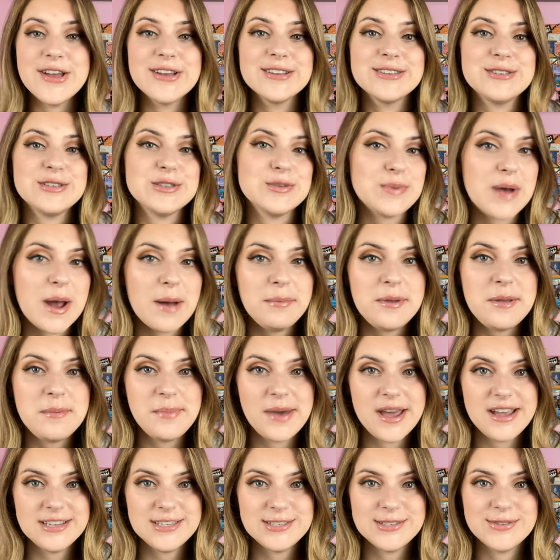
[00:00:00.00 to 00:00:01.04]
So it's probably
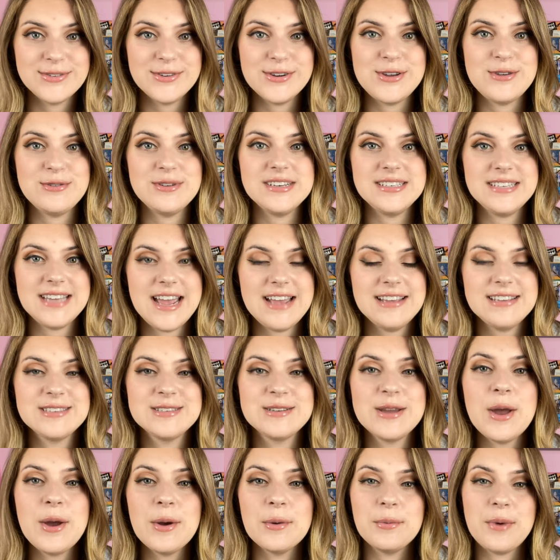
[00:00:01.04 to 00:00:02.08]
best for you to
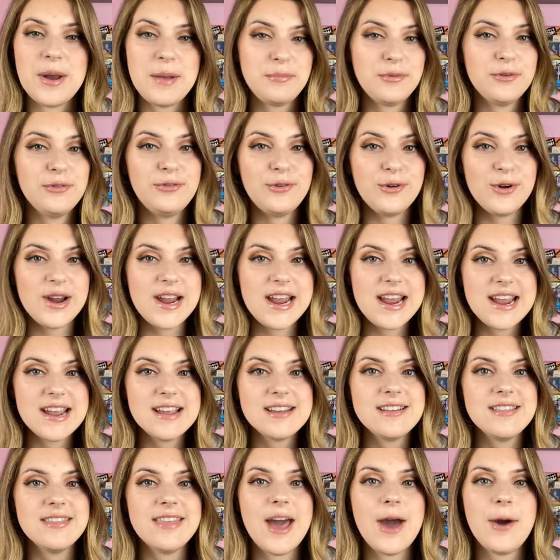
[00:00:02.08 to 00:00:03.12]
test right
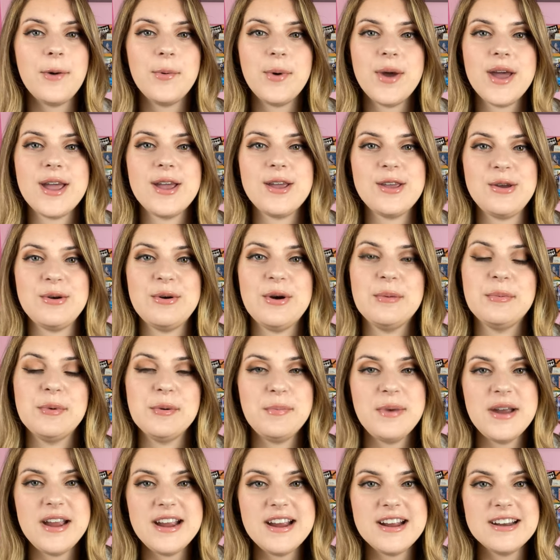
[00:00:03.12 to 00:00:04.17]
beforehand. That way you are
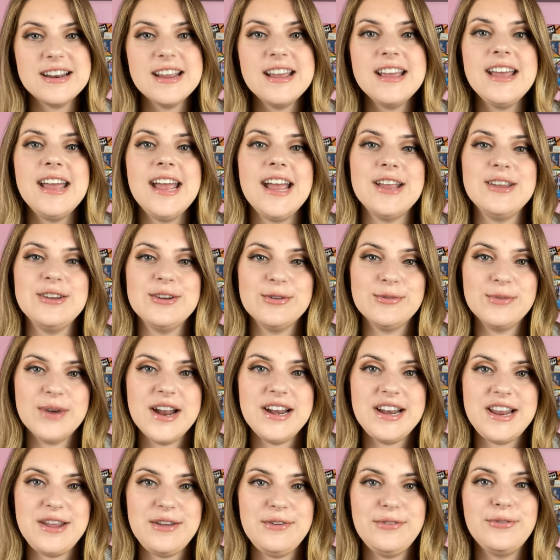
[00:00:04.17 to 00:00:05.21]
prepared and you're
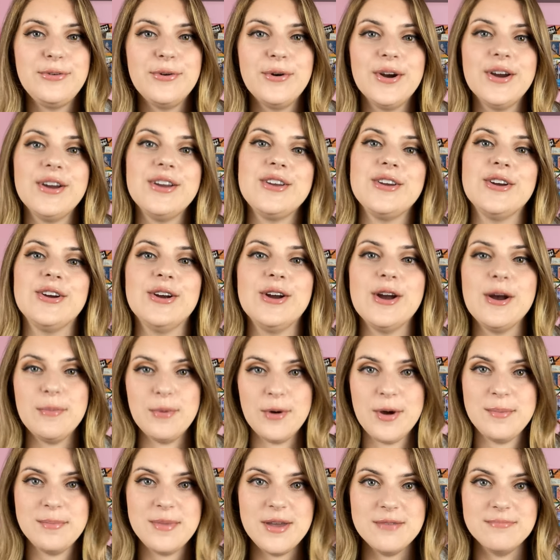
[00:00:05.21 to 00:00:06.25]
ready for your
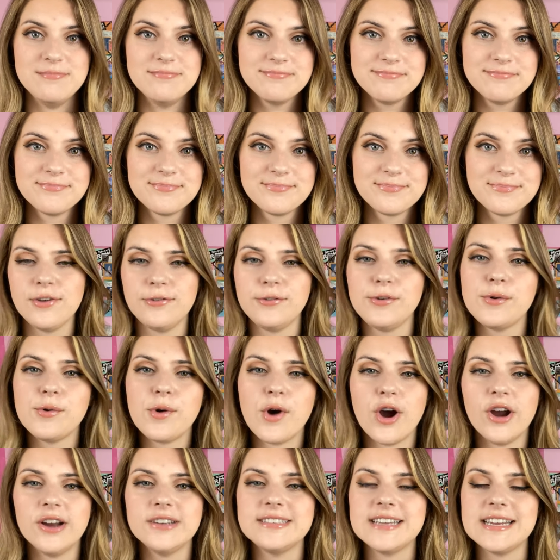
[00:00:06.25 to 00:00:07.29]
appointment. If you
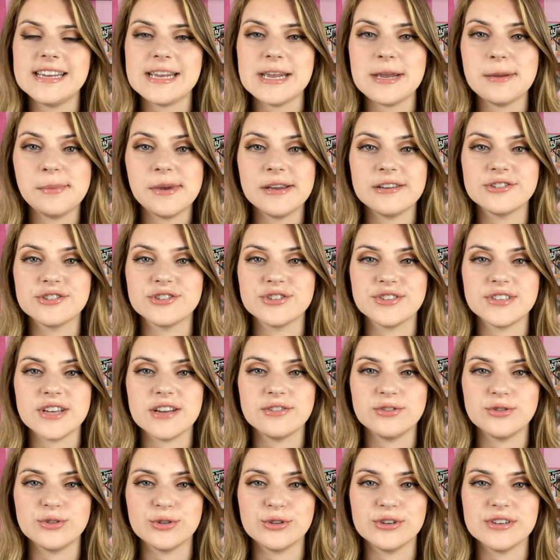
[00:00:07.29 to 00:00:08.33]
are taking pictures
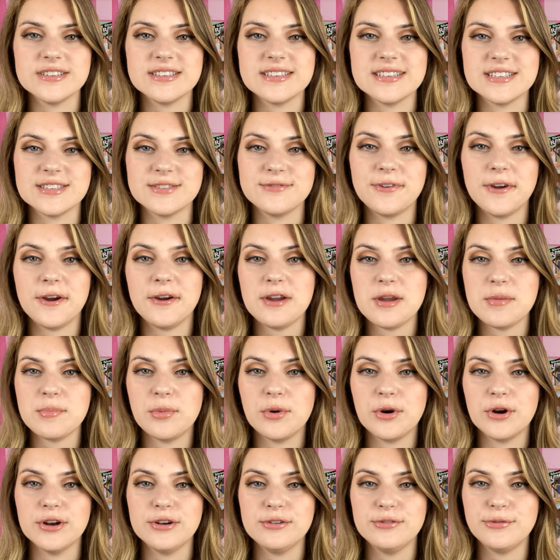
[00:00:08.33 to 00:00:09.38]
outdoors, it's very
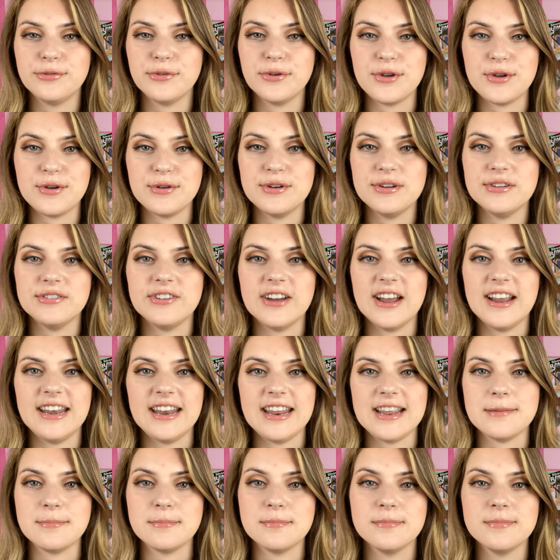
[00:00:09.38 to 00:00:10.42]
important for you to find
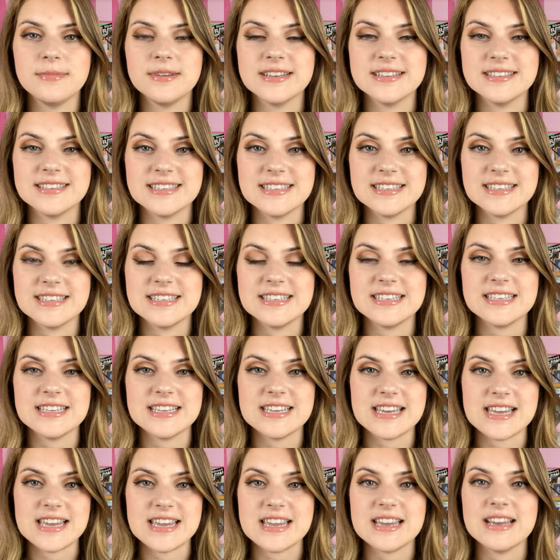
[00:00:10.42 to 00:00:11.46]
a consistent
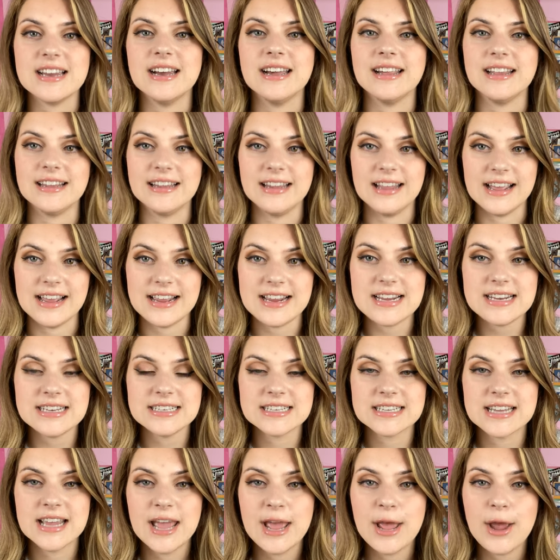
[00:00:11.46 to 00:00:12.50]
key
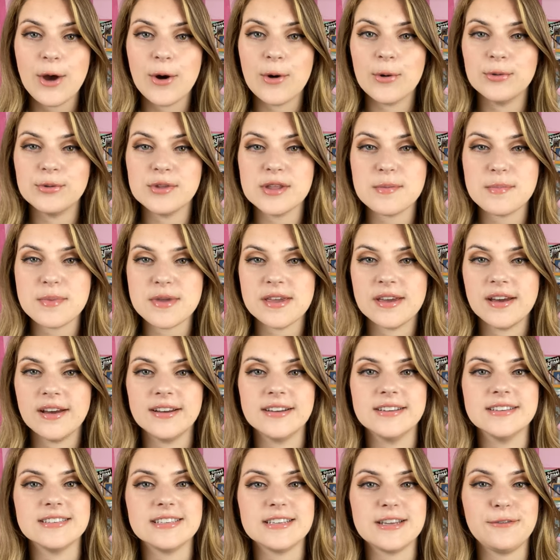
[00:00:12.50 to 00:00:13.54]
light, only
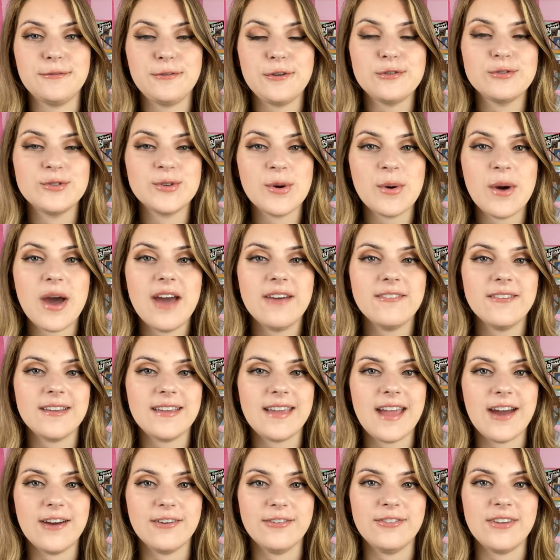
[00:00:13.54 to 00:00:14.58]
because if you don't have a
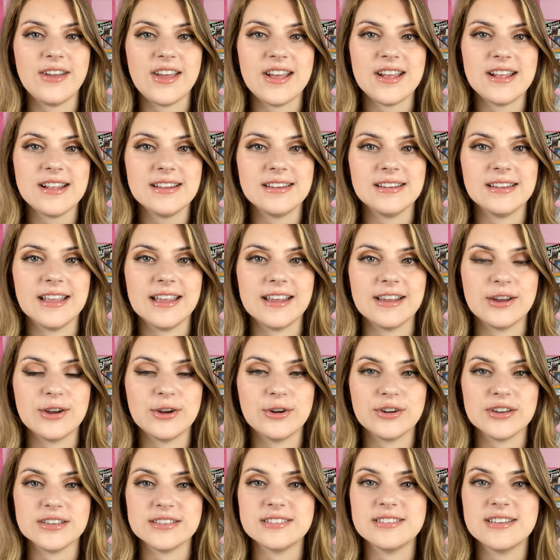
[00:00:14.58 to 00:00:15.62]
cafe like
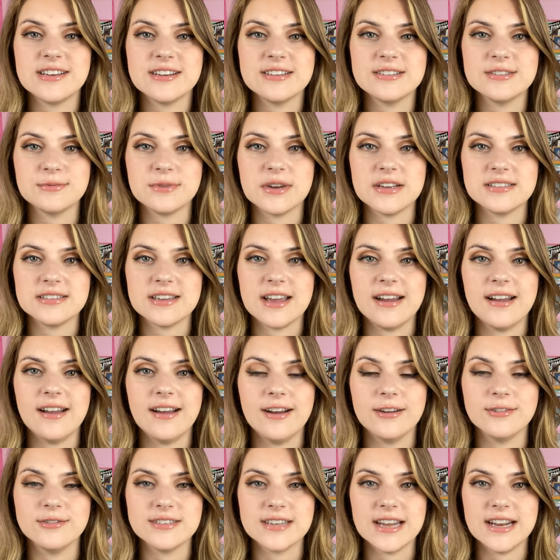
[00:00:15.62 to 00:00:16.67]
Chris does right
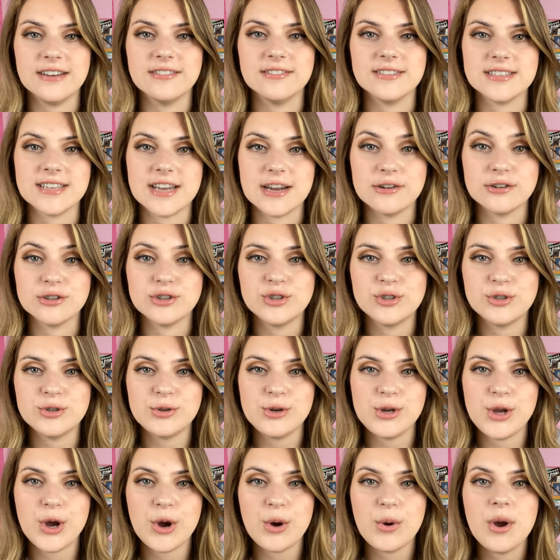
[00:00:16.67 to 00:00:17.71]
outside of his hair
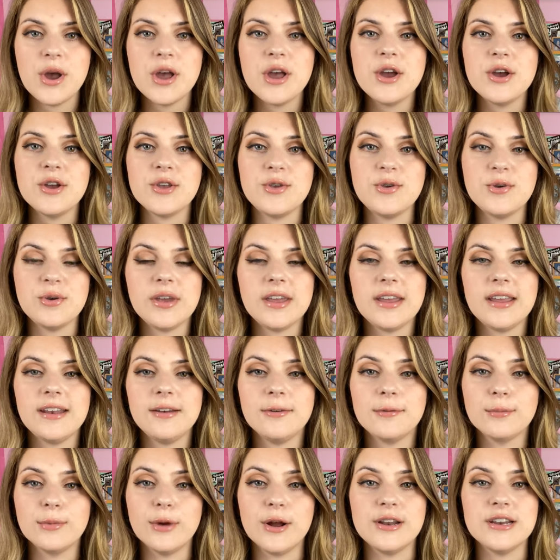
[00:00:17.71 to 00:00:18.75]
studio, you
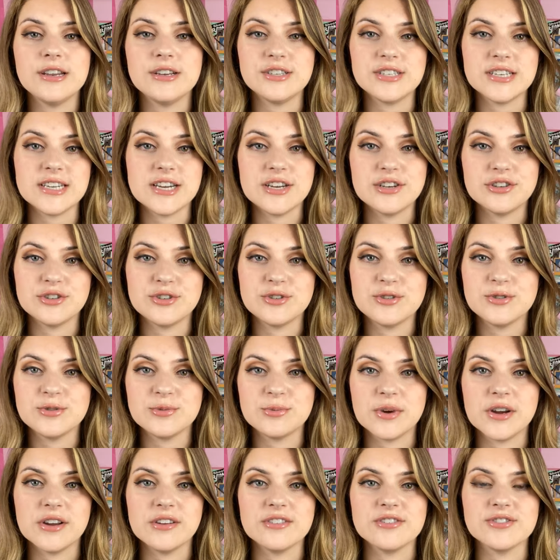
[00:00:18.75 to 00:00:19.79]
can run into issues
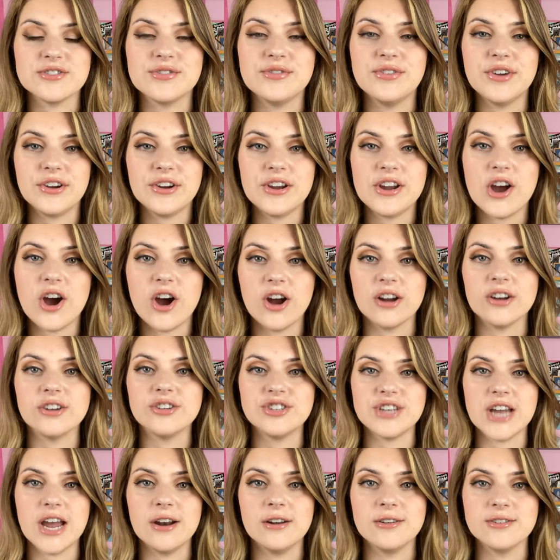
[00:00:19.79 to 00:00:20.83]
where there's very harsh
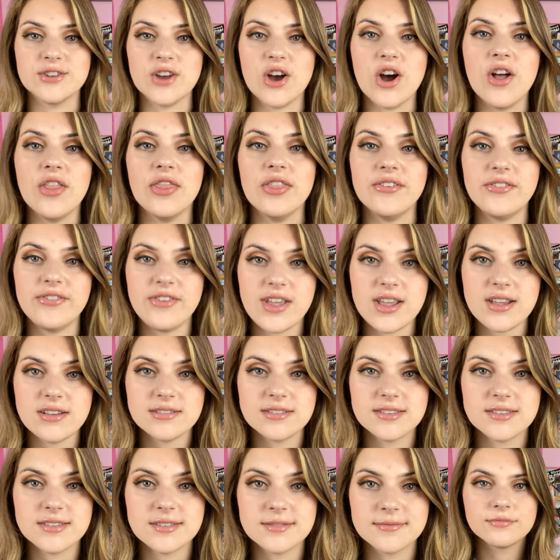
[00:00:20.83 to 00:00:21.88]
shadows on the
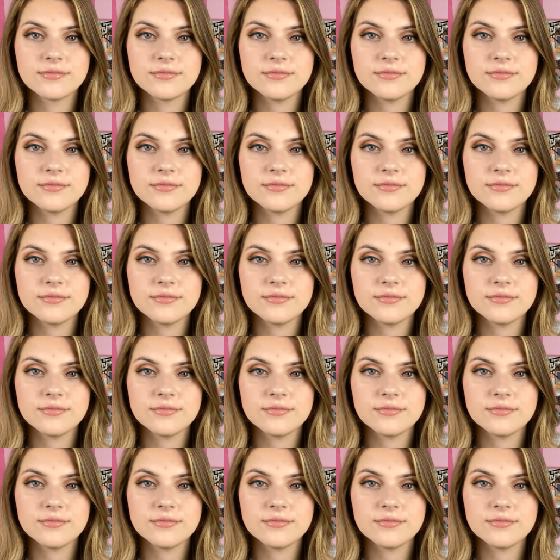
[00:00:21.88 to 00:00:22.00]
face.